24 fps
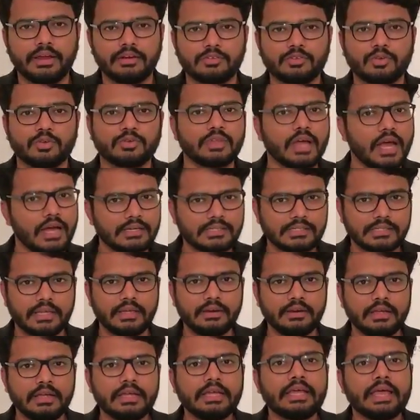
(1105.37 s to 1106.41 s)
So that's an
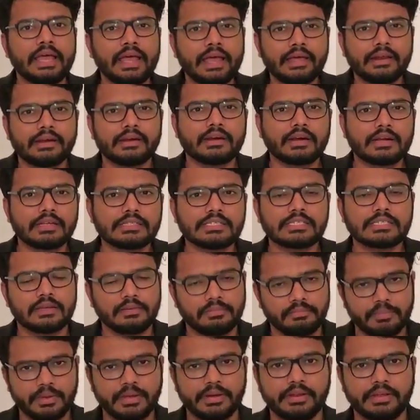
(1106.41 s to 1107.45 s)
enriched
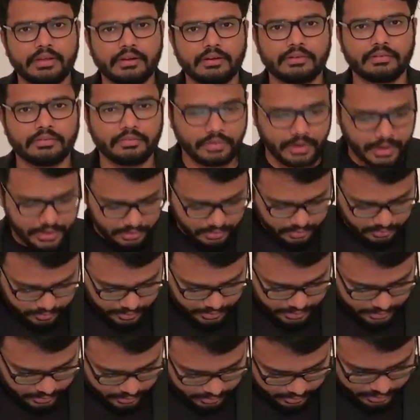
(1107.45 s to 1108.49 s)
media, right?
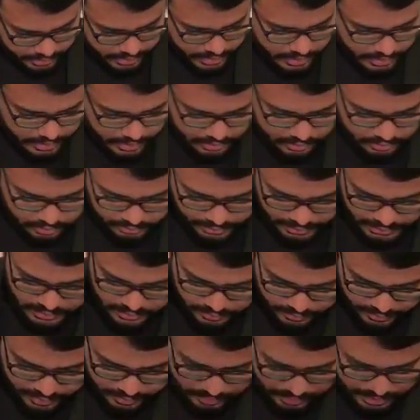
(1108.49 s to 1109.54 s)
Very good. So that's
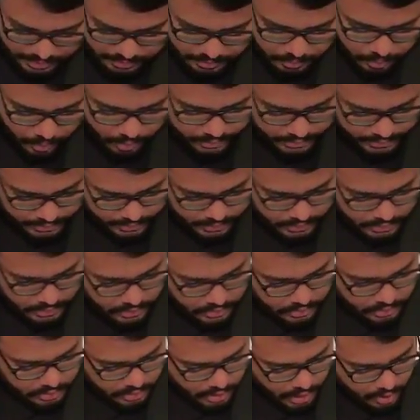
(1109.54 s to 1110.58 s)
very, very important.
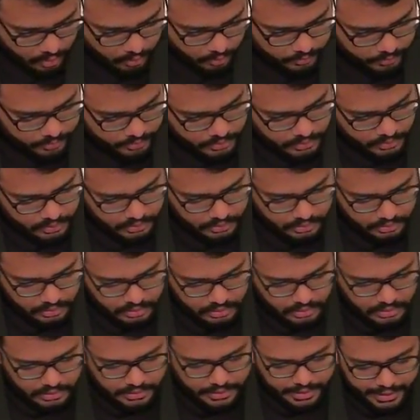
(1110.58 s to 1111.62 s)
Now,
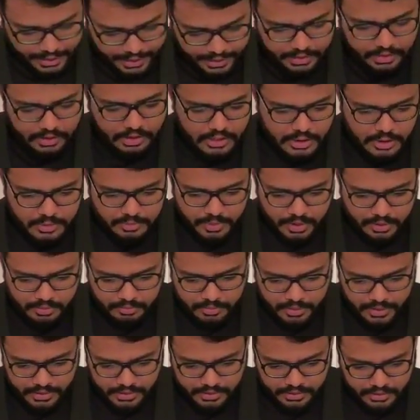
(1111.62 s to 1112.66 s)
enrichment
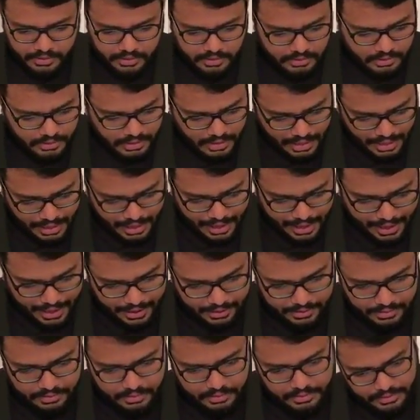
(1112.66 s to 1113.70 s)
media
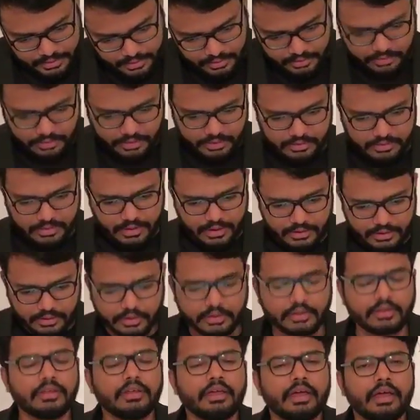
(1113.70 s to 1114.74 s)
and, yes, exactly,
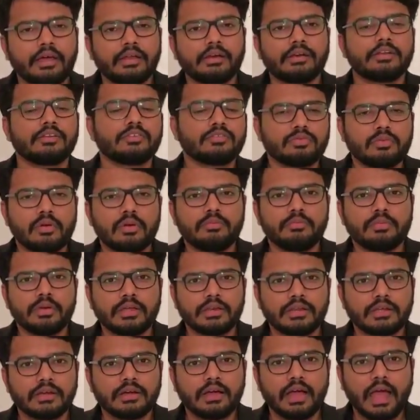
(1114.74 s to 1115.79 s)
enrichment
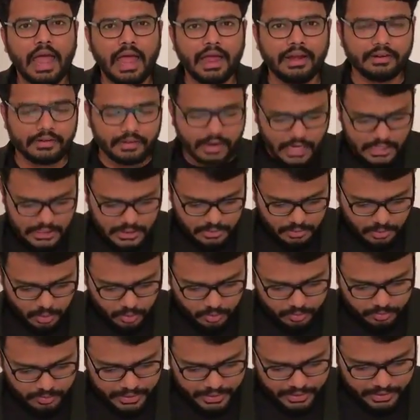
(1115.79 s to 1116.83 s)
media and transport
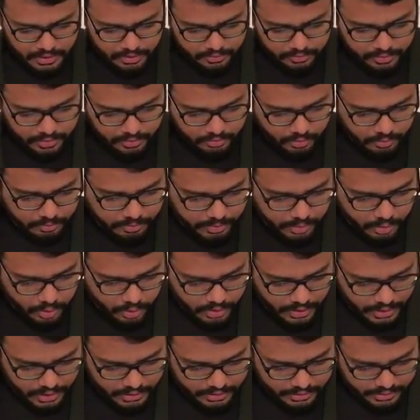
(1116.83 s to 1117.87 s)
media for Vibrio
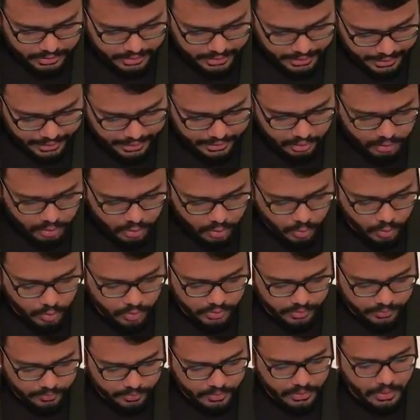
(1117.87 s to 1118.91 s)
cholerae include
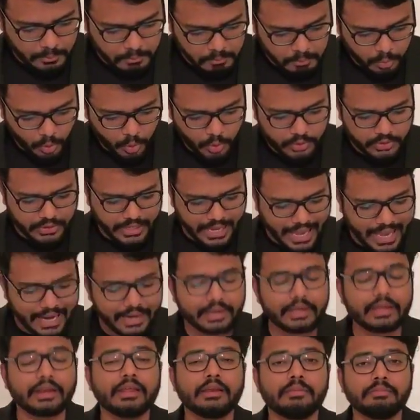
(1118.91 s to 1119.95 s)
both
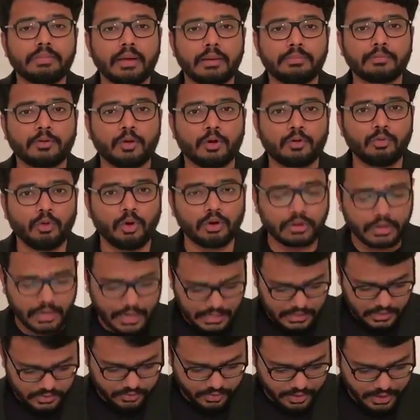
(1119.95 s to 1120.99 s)
alkaline peptone water
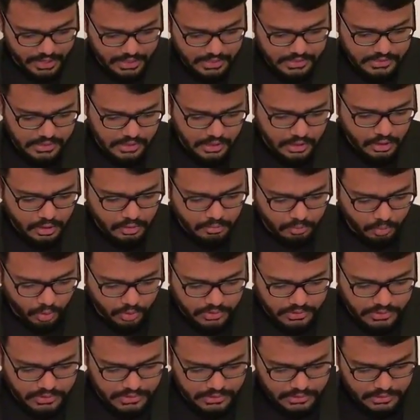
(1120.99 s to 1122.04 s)
as well as
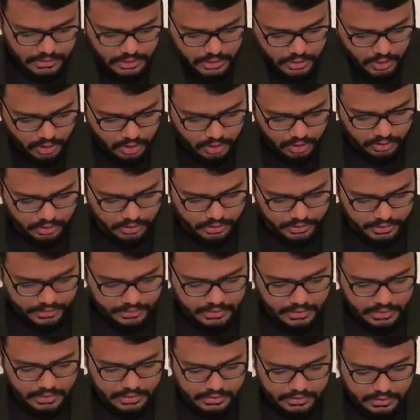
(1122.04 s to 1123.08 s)
Monser staurochloride
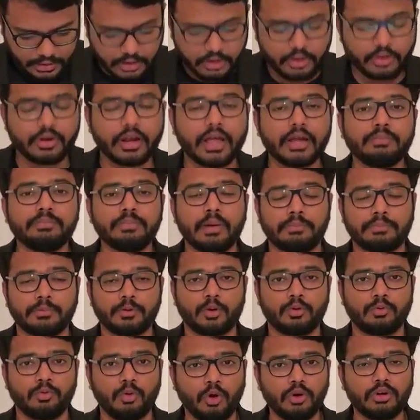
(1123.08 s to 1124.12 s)
telluride
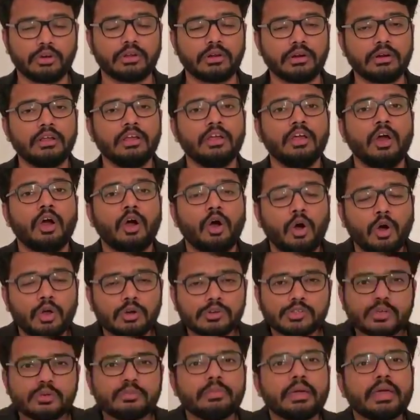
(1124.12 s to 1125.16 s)
peptone water.
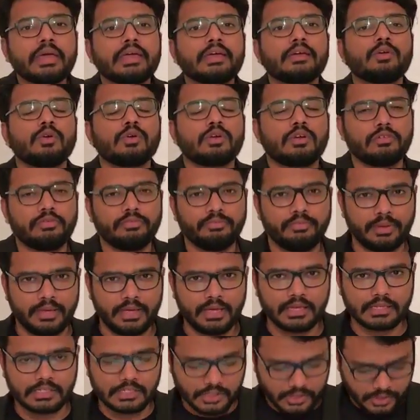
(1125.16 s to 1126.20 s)
Also make a note of
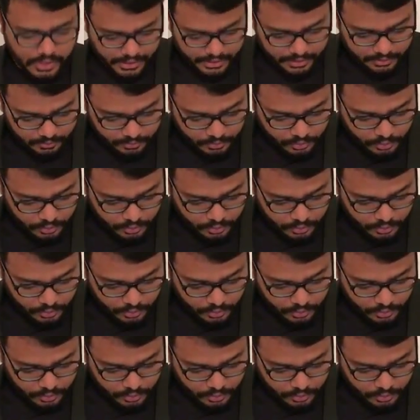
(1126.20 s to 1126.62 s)
pH, right?